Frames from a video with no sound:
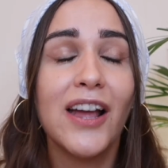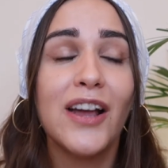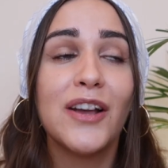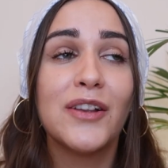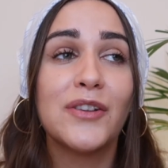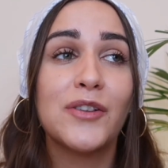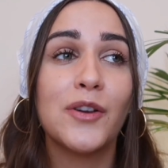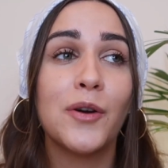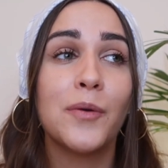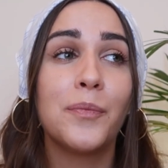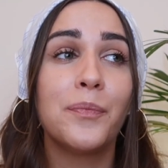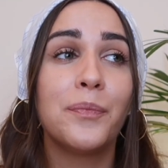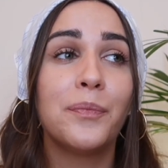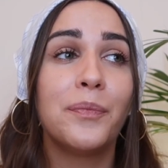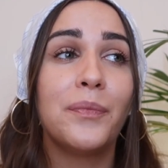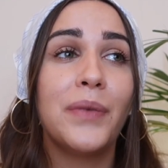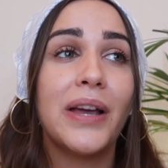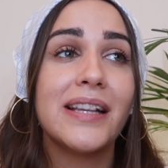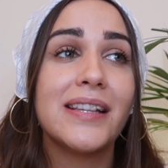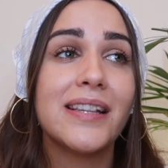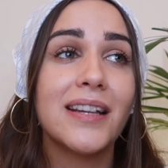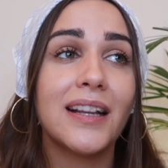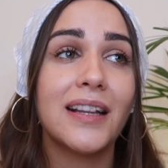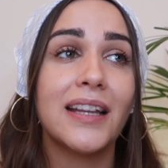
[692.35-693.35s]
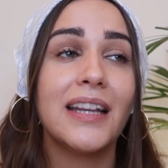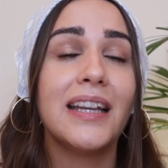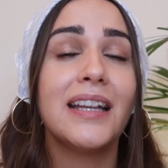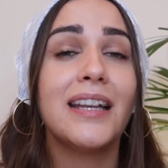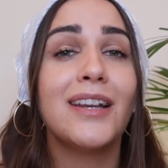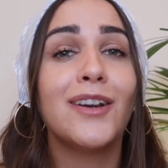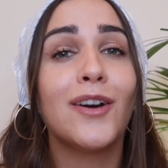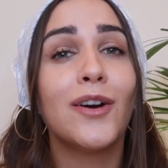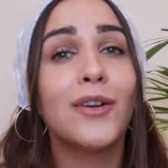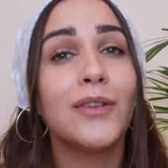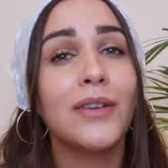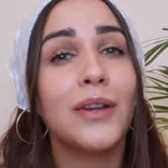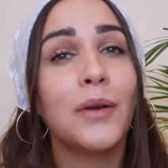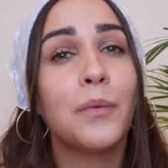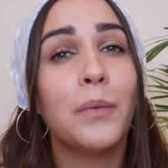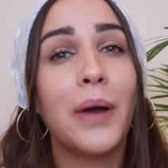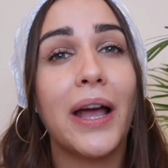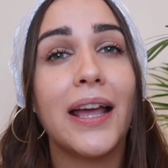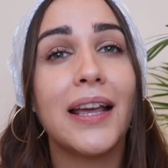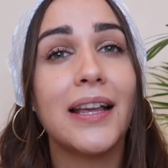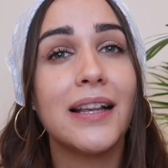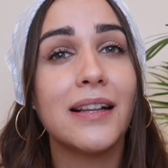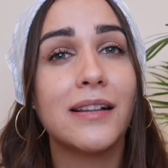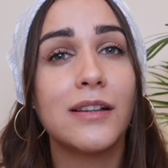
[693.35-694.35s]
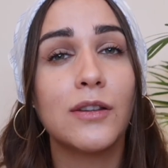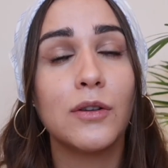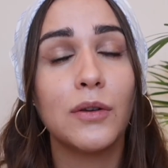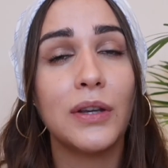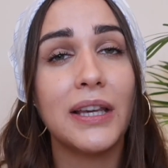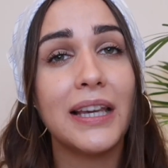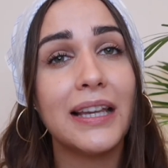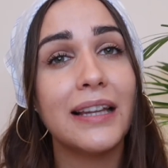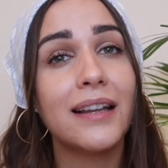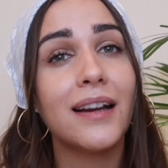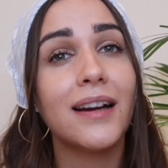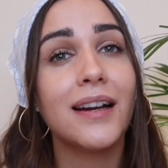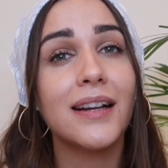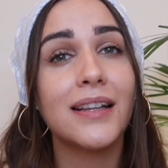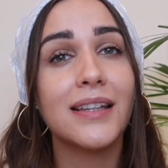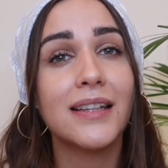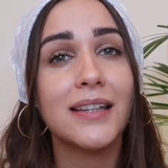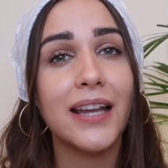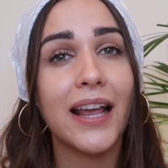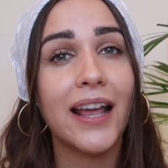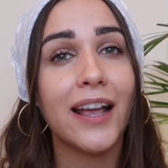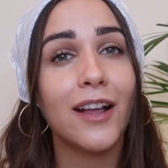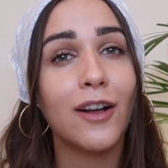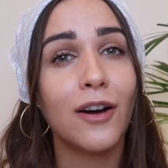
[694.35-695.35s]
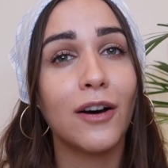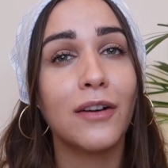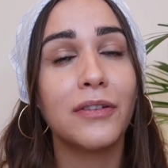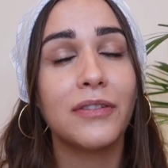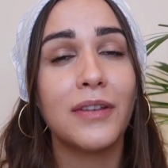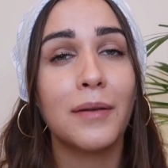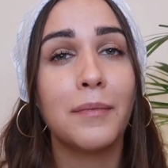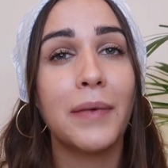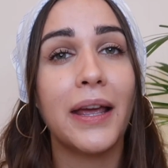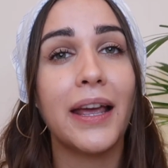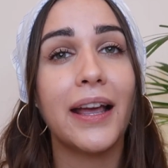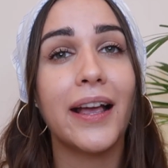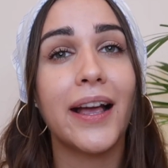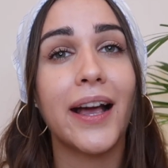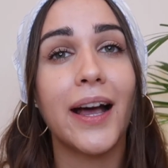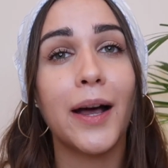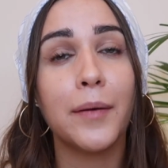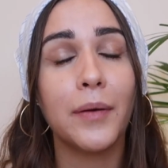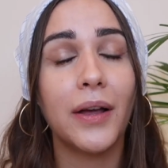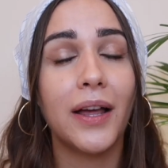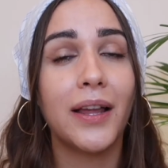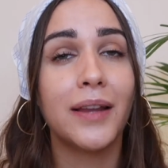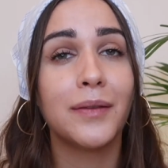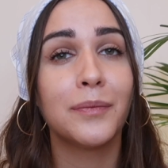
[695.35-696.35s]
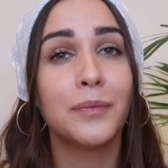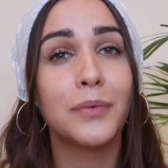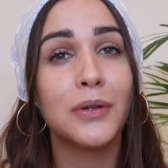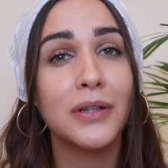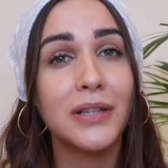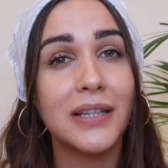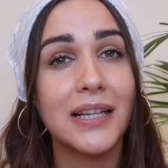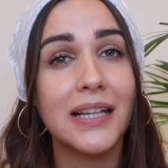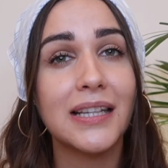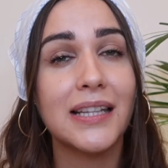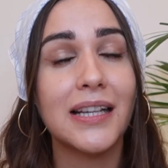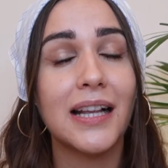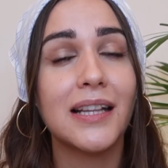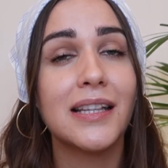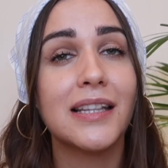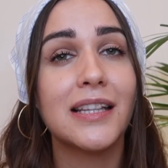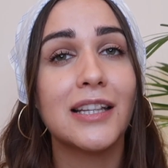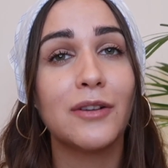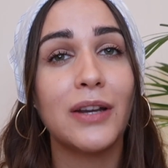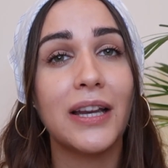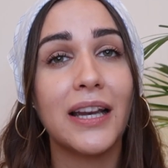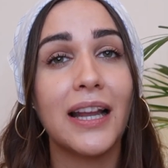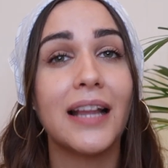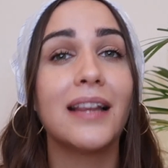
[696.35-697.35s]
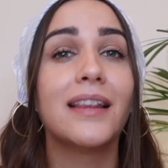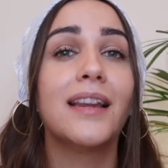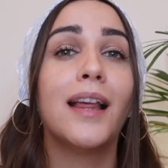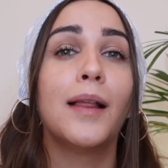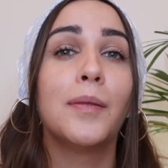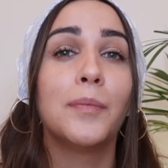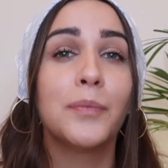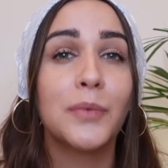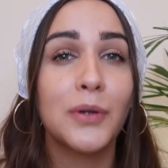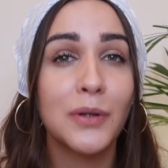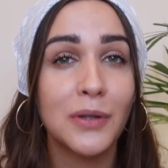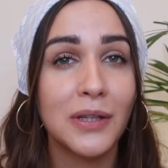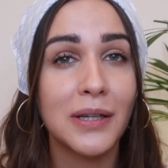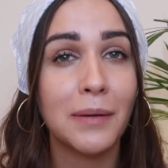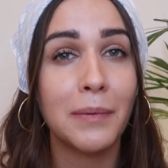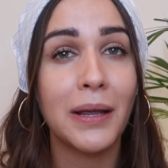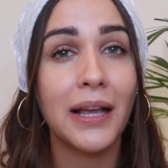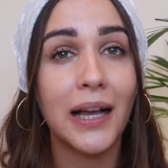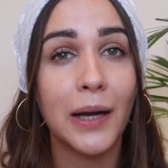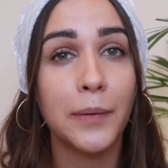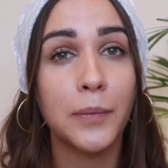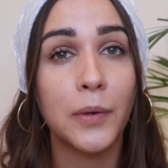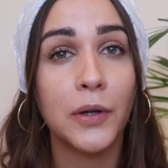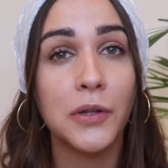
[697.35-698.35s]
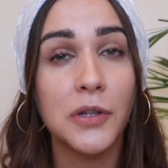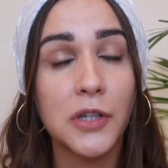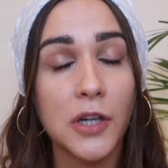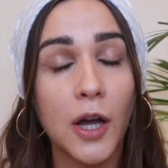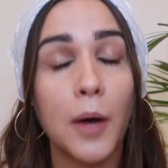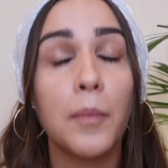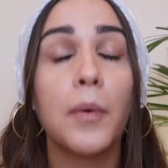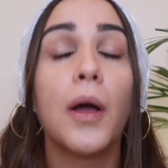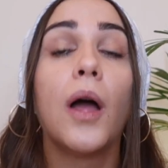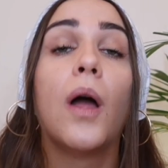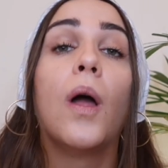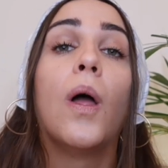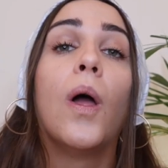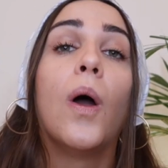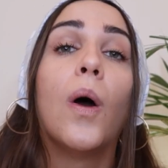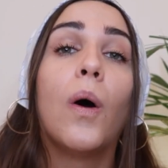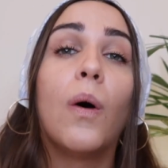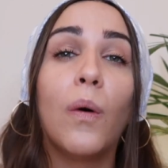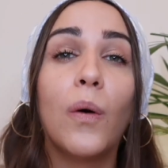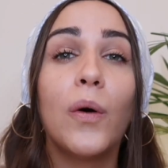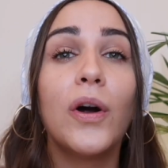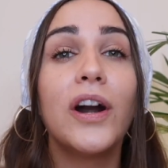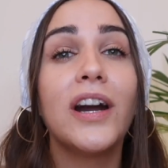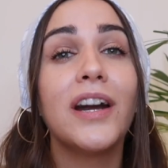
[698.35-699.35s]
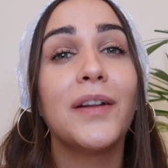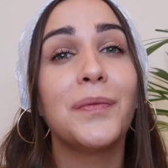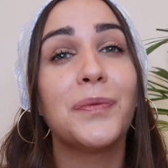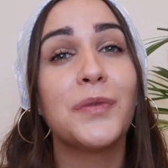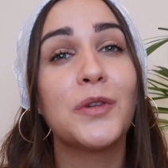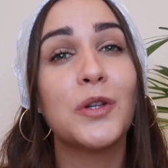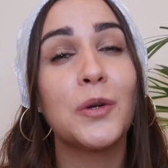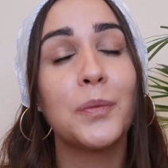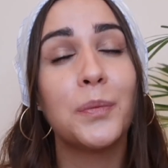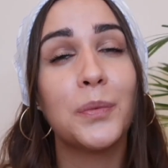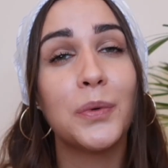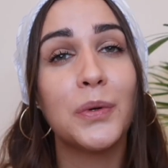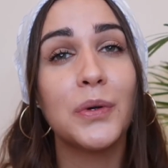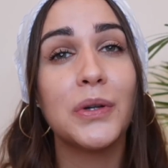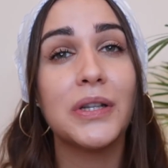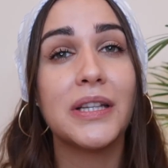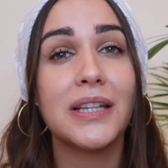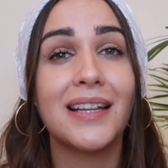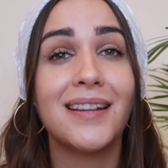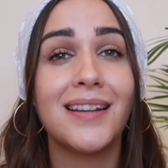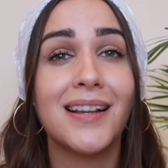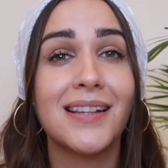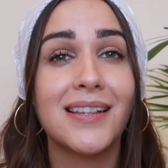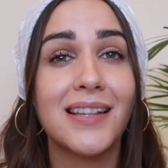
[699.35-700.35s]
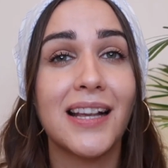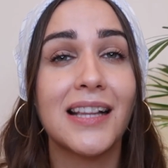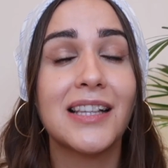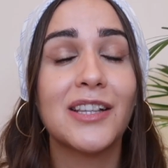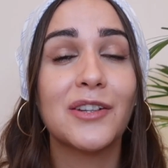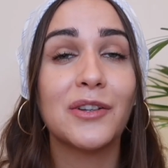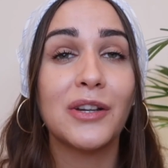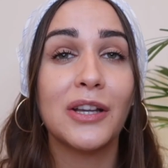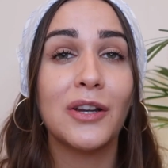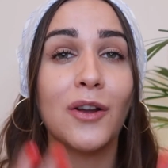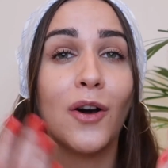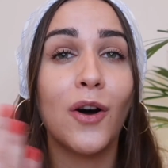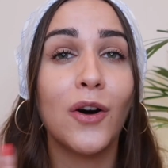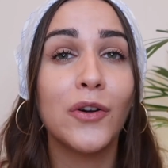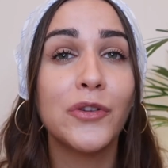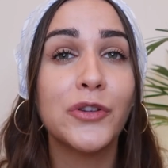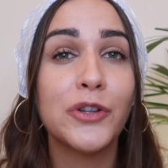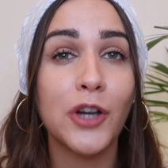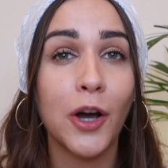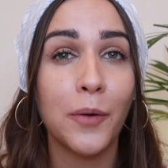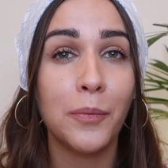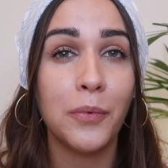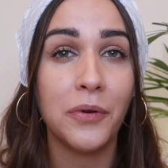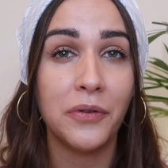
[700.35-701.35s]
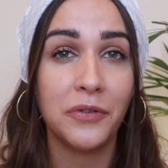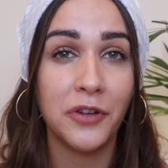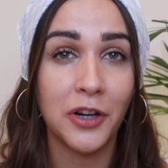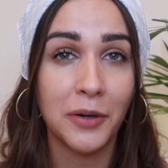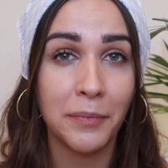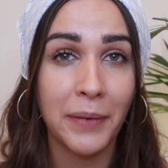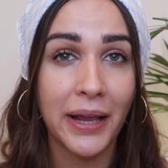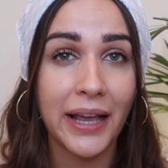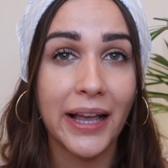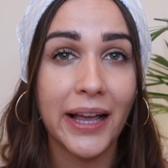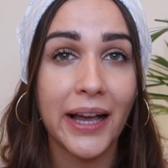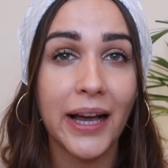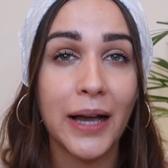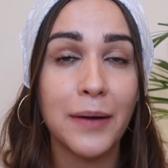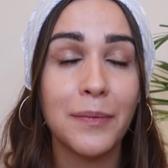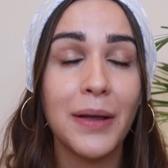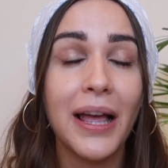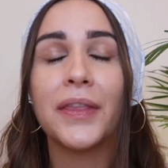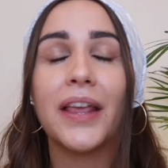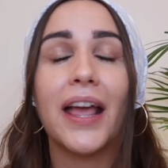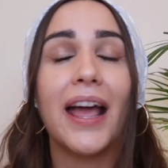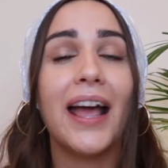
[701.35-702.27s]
So basically the only way is to either take off the makeup and put the sunscreen and then put the makeup on top, or to put the sunscreen on top of your makeup.